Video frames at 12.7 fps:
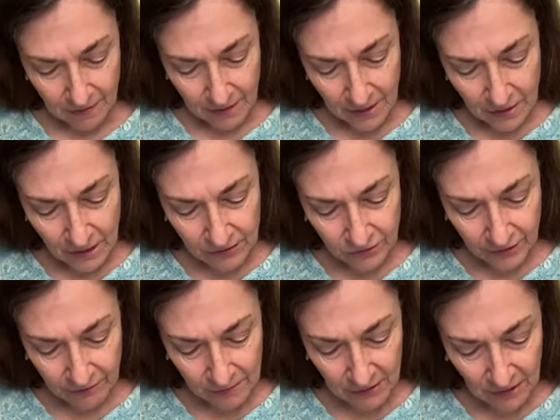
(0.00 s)
Okay, you guys are
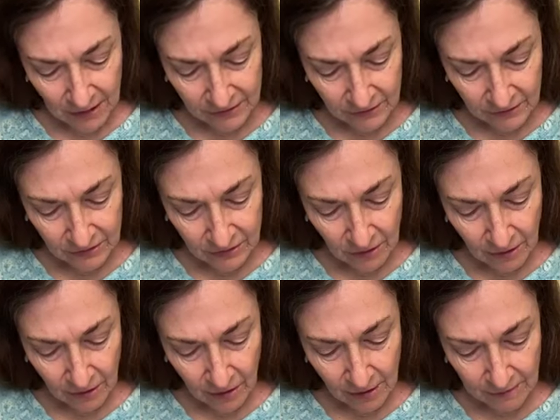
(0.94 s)
giving me lots of good
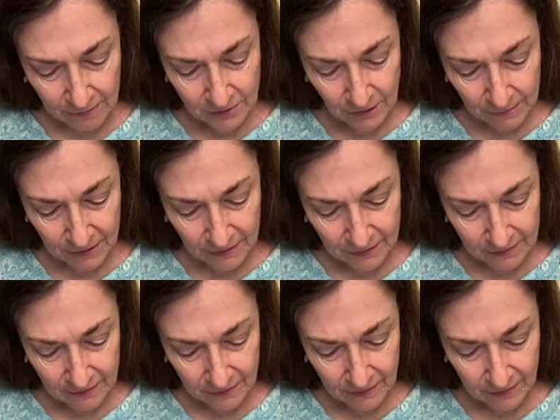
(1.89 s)

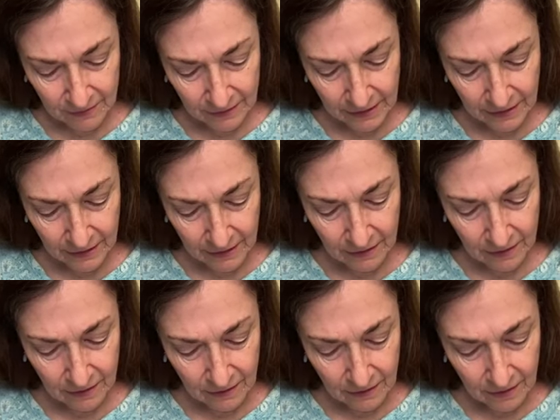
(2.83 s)
topics. Letting
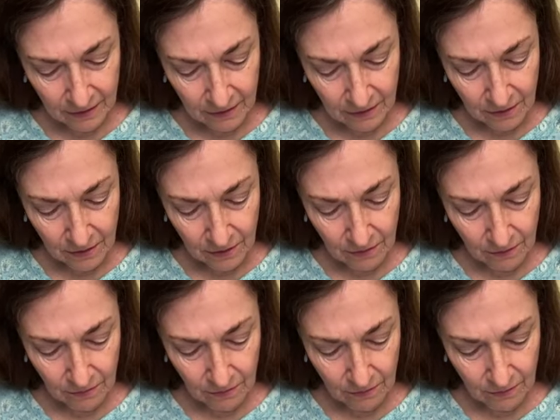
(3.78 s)

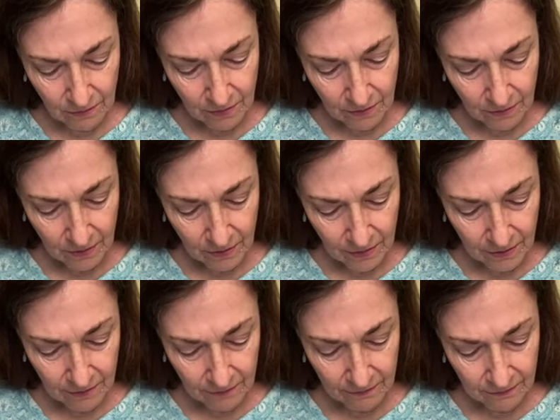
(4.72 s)
go
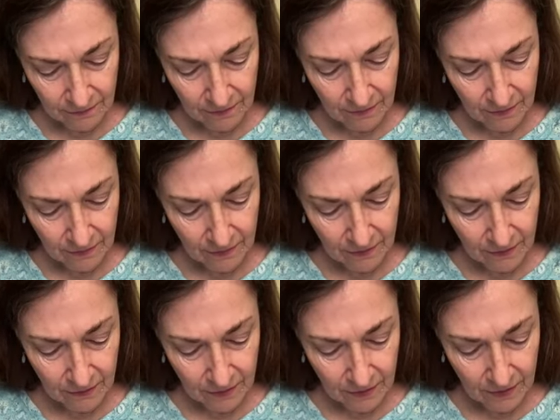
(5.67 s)
of
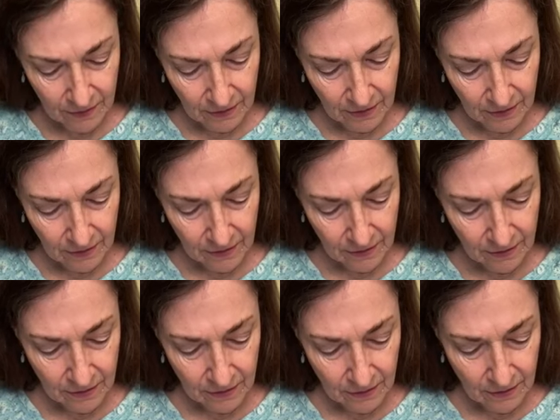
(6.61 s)
the
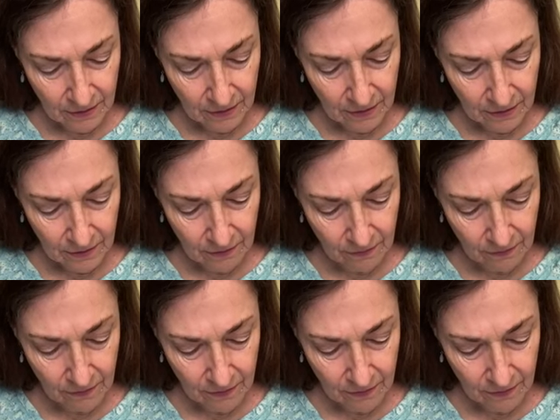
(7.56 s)
ego.